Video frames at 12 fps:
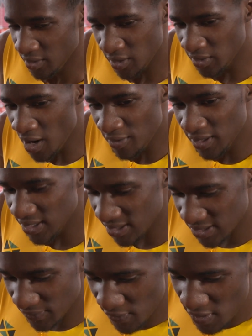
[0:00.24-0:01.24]
No, not really.
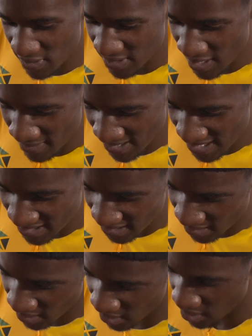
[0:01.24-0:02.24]
It's the first time, as I
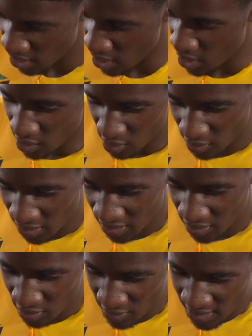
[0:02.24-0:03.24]
said,
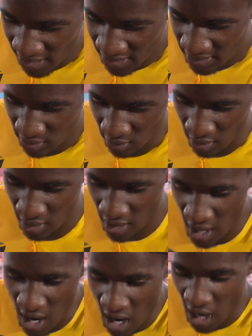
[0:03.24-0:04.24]
running in the rain, so
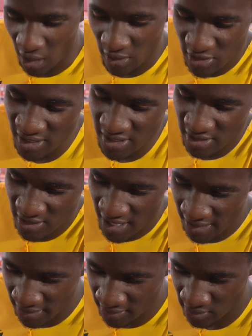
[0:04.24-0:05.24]
I was just
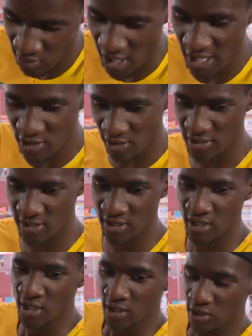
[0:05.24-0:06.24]
trying to adjust
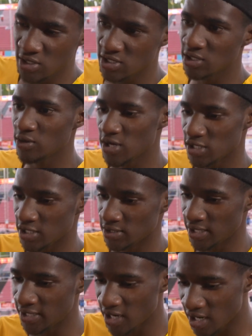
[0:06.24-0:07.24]
to the situation
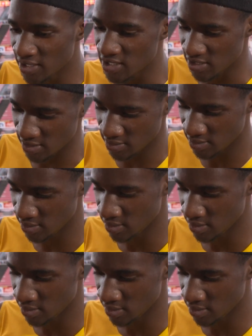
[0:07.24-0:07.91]
and the condition.